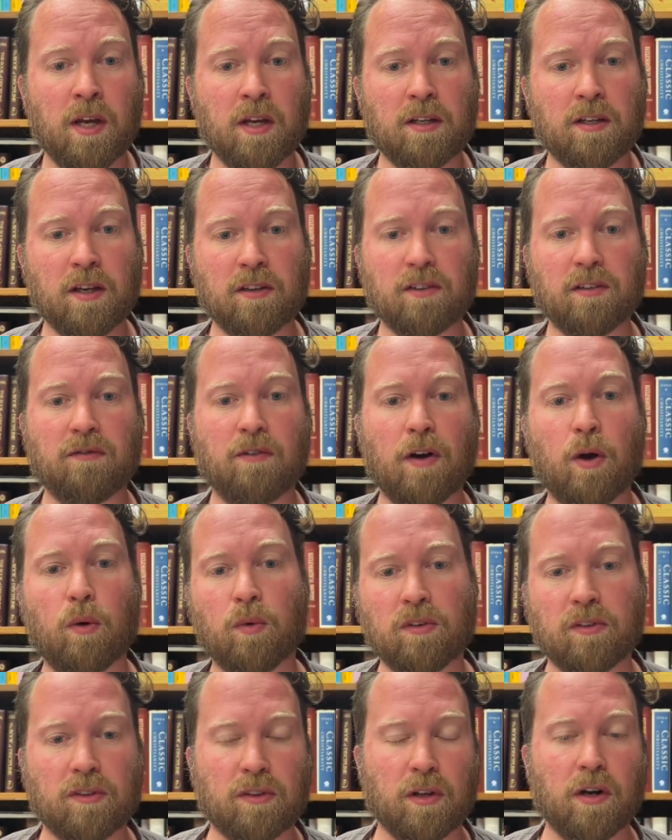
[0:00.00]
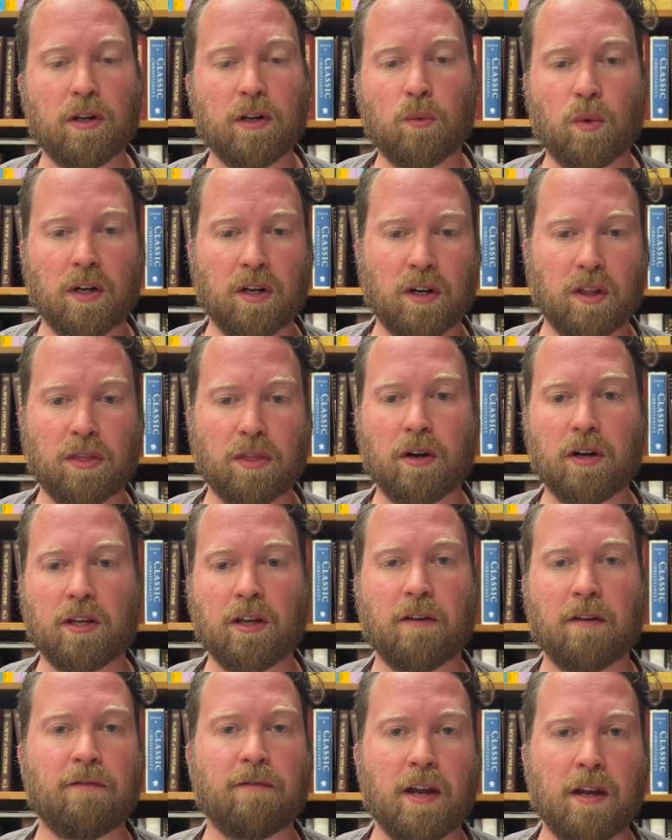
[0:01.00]
because the vote was
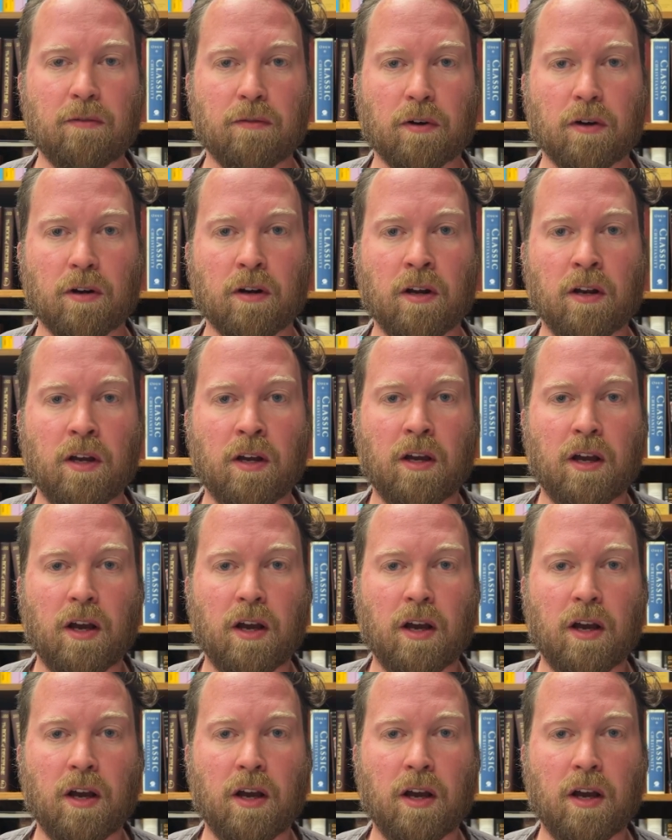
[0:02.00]
31-30 in favor